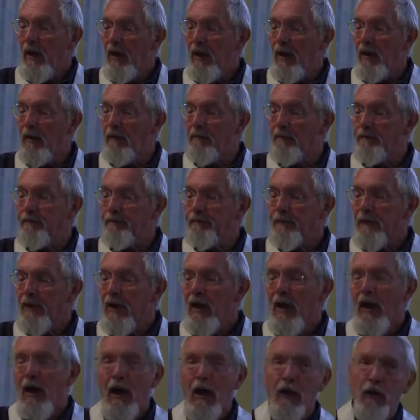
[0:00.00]

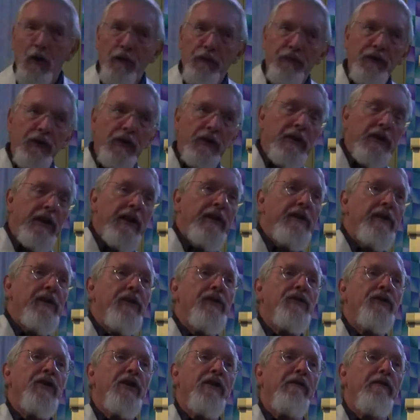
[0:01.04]
And often in
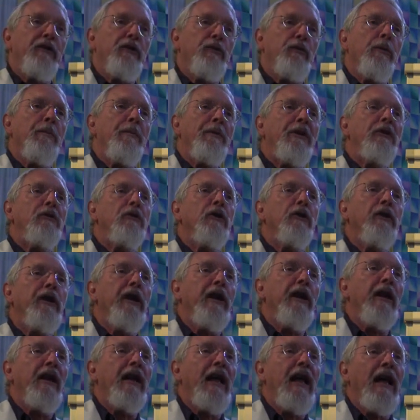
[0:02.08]
this series we'll be
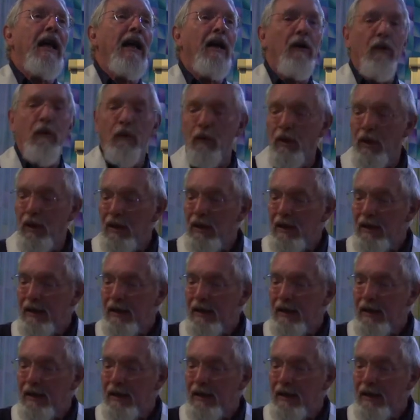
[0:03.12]
looking at how